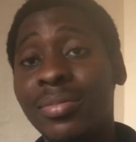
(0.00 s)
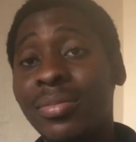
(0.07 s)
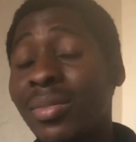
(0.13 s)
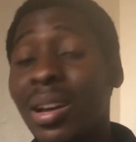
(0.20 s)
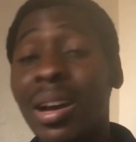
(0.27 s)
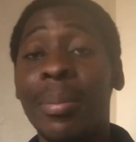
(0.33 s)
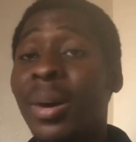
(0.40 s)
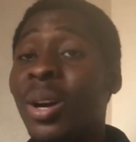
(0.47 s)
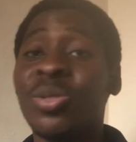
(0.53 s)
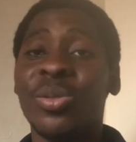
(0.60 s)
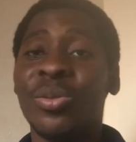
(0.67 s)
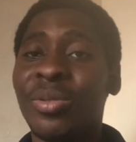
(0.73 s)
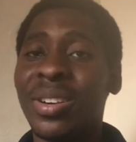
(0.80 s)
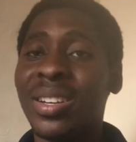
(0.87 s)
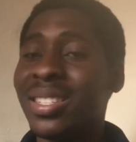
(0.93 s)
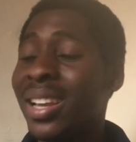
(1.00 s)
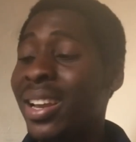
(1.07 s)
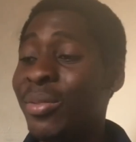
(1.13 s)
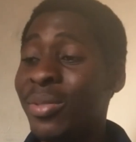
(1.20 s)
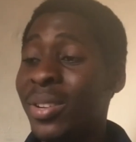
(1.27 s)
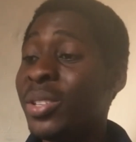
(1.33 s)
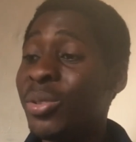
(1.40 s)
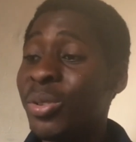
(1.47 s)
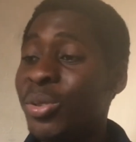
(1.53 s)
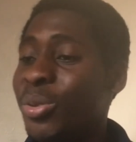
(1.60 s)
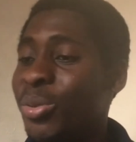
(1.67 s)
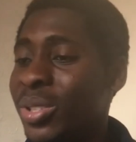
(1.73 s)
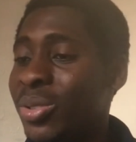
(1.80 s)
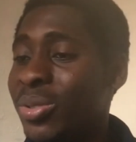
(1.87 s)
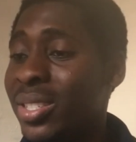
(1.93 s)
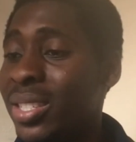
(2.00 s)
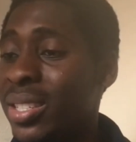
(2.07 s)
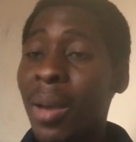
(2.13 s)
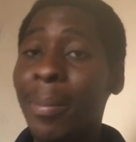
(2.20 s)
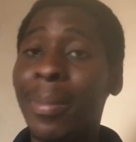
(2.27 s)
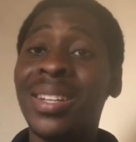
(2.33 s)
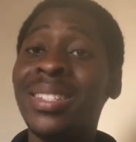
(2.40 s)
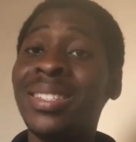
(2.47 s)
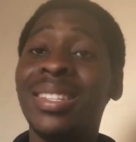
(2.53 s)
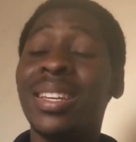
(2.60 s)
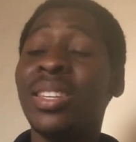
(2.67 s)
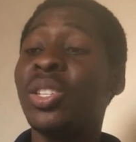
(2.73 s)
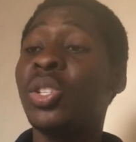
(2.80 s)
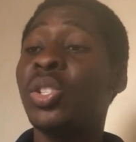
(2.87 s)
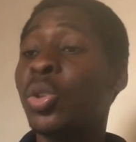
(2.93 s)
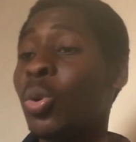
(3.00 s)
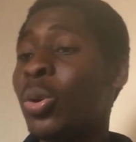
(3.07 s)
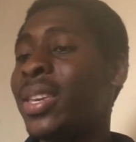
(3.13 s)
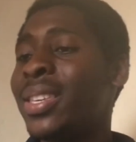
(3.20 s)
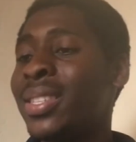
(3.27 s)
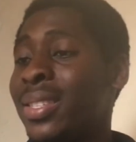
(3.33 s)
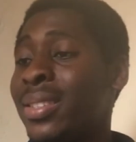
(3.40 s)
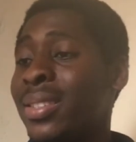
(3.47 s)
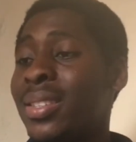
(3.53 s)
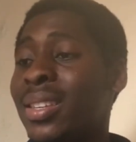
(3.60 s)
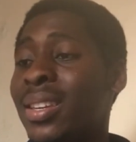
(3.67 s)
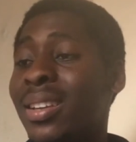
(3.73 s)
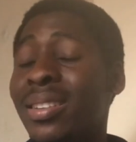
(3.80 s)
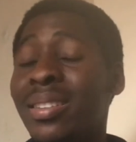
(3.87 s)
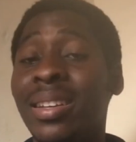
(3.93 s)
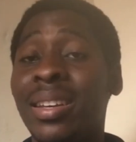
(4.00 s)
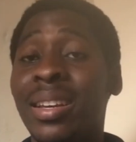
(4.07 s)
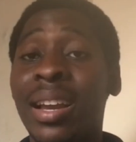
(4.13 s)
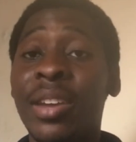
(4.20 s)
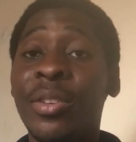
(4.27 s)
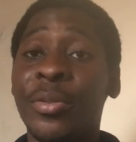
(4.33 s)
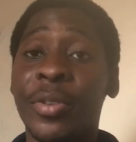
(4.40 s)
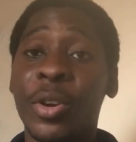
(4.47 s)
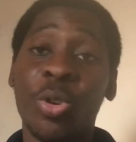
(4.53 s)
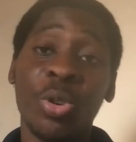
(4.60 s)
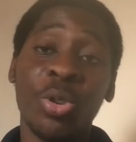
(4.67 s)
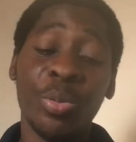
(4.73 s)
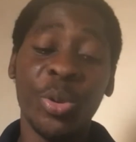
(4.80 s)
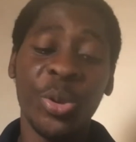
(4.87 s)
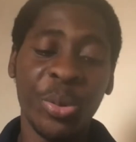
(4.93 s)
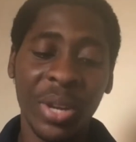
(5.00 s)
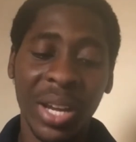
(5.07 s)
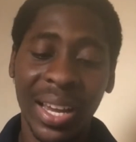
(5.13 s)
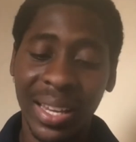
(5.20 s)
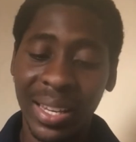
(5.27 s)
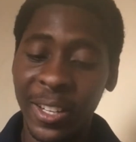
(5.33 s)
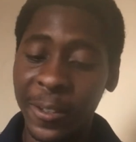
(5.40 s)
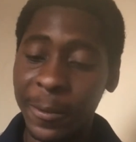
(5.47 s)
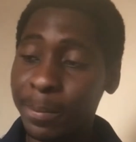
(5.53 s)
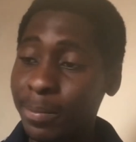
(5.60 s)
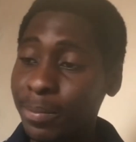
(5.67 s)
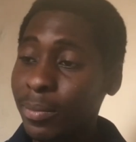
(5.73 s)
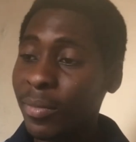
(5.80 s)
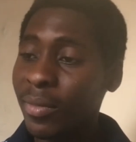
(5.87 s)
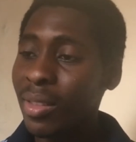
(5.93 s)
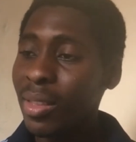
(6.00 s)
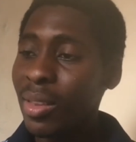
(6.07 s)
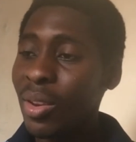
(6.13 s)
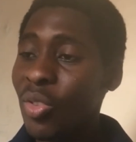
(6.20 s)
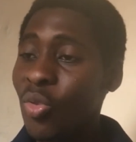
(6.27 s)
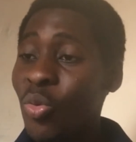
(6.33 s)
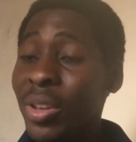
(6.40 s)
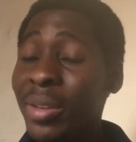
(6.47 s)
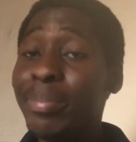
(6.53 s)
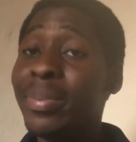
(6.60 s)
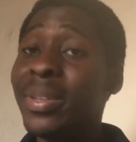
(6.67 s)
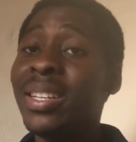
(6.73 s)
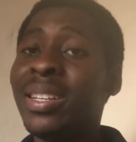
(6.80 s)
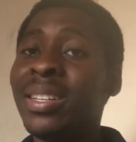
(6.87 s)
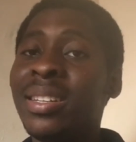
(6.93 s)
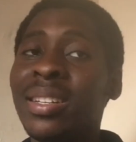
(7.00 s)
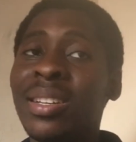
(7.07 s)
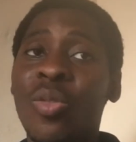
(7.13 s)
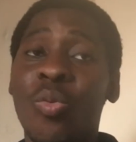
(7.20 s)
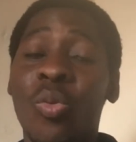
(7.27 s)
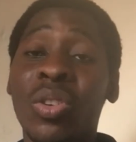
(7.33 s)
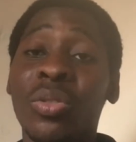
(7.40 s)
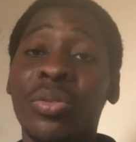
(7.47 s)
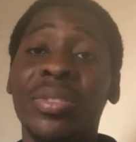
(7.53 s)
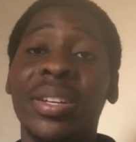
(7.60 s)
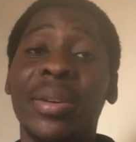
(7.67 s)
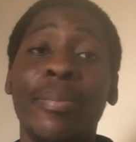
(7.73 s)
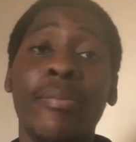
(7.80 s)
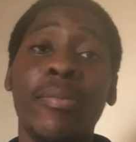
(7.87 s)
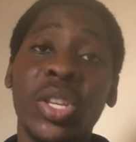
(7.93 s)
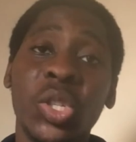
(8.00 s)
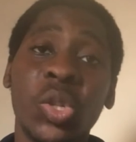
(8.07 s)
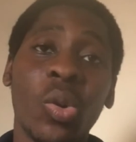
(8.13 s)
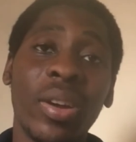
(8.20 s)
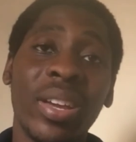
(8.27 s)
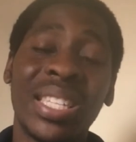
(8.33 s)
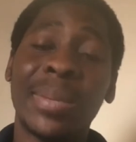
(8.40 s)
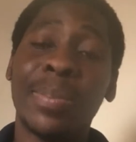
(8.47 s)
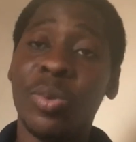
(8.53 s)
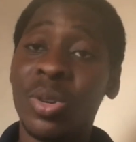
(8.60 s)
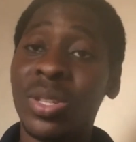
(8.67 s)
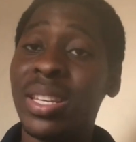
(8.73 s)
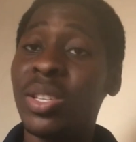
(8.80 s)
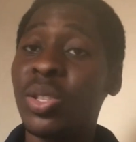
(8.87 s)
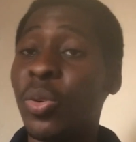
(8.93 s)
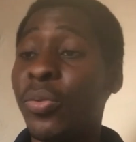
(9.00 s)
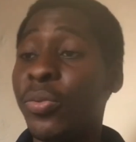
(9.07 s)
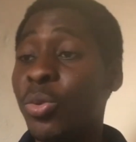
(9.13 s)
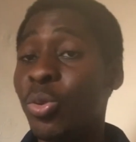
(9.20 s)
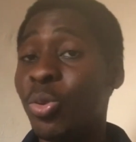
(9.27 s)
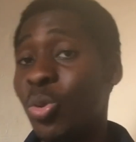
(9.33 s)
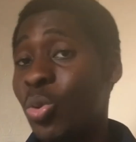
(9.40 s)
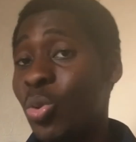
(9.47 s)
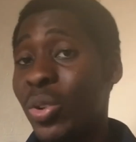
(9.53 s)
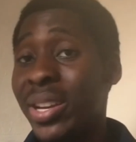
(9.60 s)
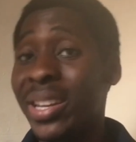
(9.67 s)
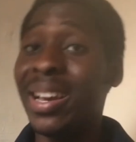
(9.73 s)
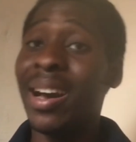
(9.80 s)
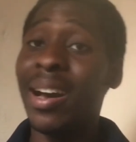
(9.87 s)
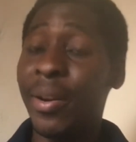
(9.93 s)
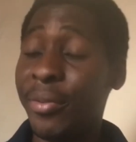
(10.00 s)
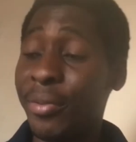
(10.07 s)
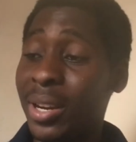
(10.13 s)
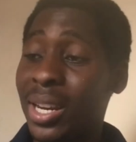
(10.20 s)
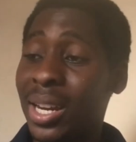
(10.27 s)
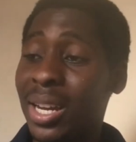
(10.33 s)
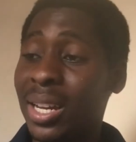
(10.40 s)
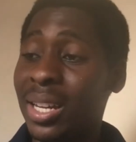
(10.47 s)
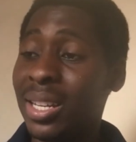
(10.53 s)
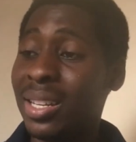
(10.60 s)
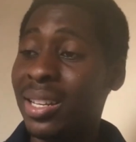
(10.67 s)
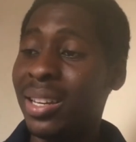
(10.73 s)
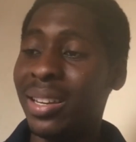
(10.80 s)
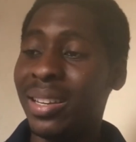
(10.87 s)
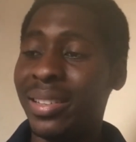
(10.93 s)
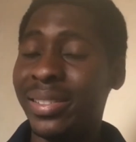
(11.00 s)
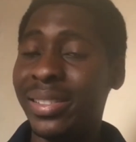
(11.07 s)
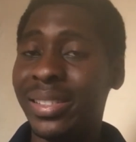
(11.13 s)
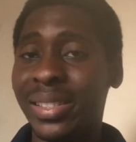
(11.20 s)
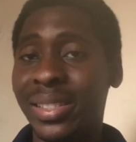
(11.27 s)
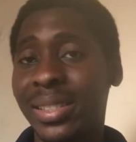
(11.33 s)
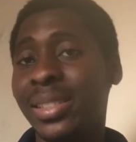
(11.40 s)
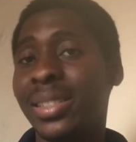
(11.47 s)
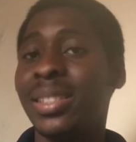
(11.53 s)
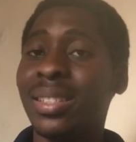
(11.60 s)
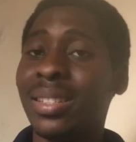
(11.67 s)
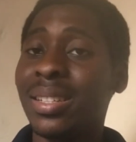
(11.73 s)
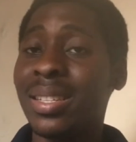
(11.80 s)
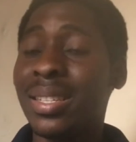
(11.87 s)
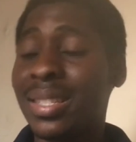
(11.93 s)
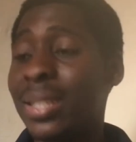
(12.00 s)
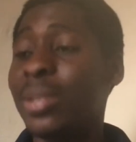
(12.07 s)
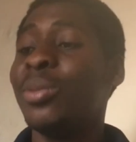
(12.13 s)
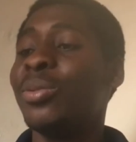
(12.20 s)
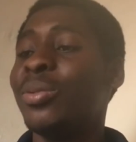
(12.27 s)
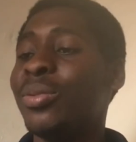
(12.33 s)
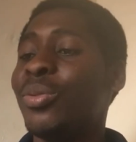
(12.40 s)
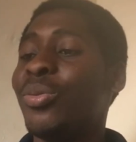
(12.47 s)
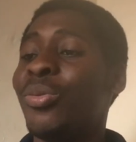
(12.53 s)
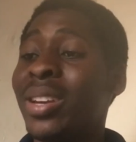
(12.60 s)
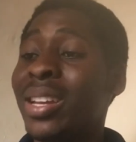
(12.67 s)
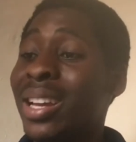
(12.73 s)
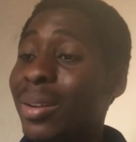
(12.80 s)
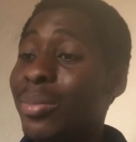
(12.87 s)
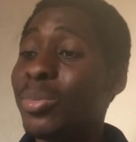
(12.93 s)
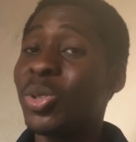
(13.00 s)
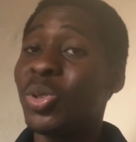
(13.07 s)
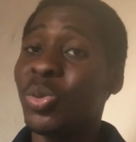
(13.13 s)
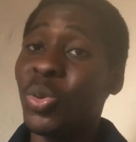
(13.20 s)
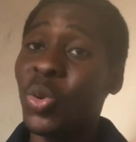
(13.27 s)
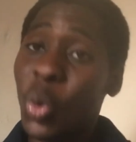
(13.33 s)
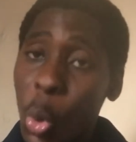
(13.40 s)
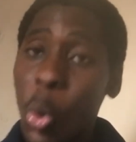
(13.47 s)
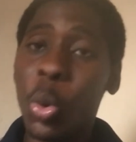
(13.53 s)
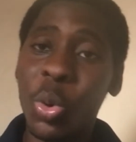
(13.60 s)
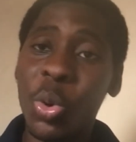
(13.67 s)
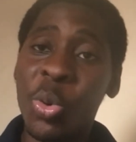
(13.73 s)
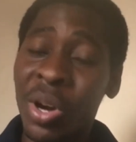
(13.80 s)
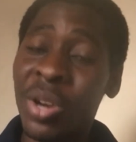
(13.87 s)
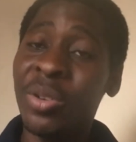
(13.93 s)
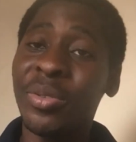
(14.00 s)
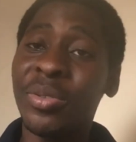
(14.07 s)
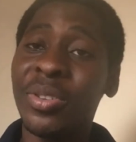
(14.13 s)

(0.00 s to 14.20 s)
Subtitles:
I'm out of words. I really don't know what to say. But this just showcases the kind of economy we are in. We being one of the major exporters of cocoa in Africa, and still when it comes to cocoa, one of